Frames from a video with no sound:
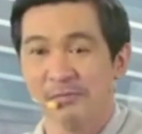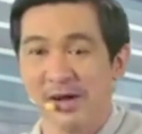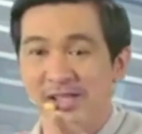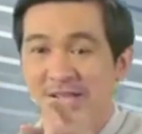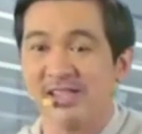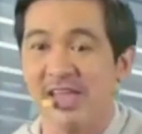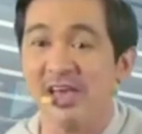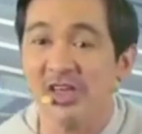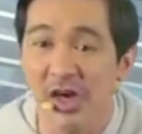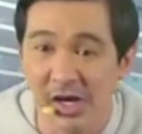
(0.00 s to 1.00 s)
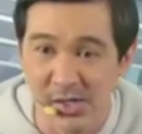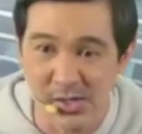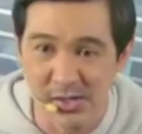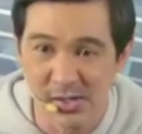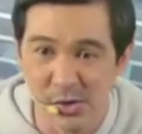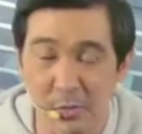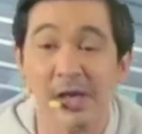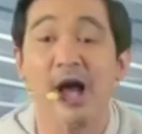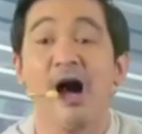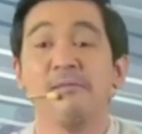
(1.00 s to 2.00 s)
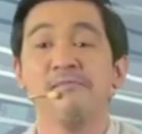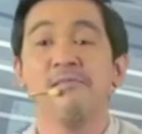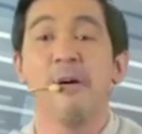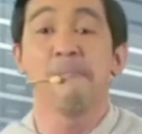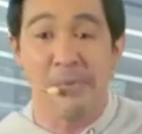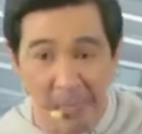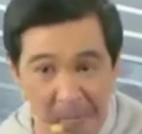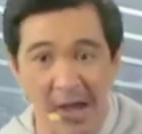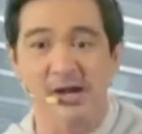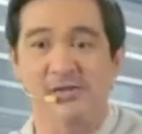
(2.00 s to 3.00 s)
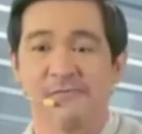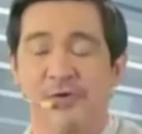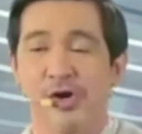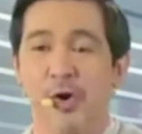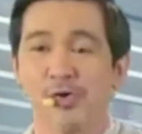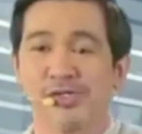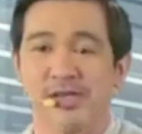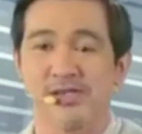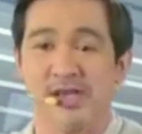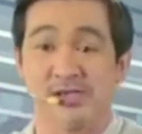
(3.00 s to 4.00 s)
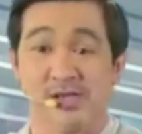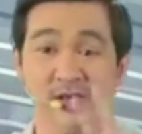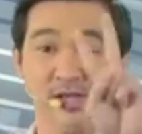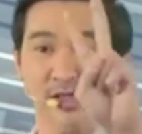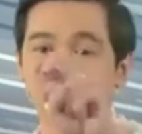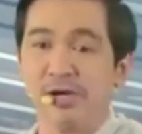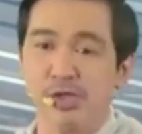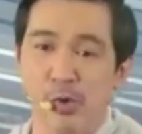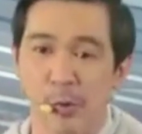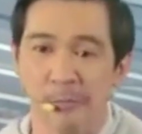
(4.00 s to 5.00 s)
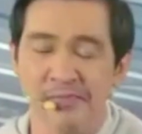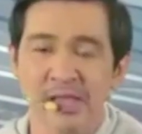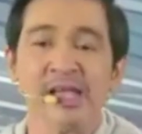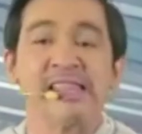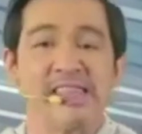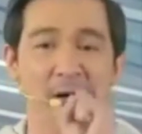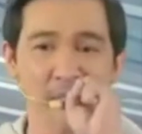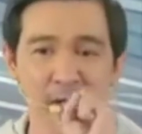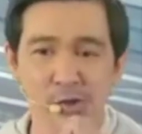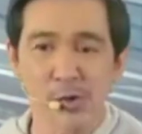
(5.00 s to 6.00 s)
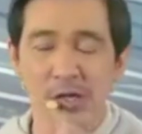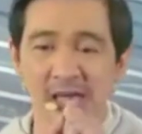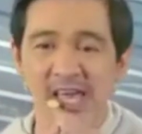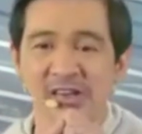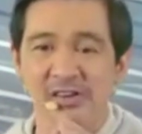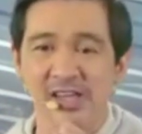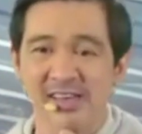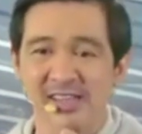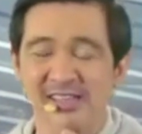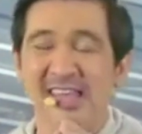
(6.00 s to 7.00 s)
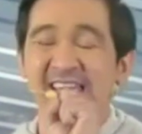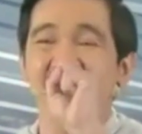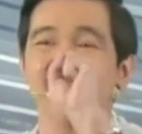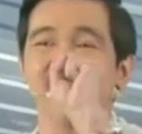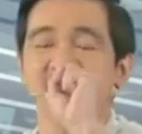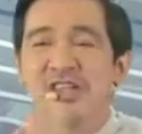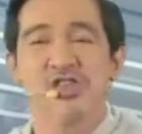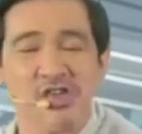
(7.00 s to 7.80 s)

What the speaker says: but it takes years to become prepared for your own success. Number two key ingredient, it's not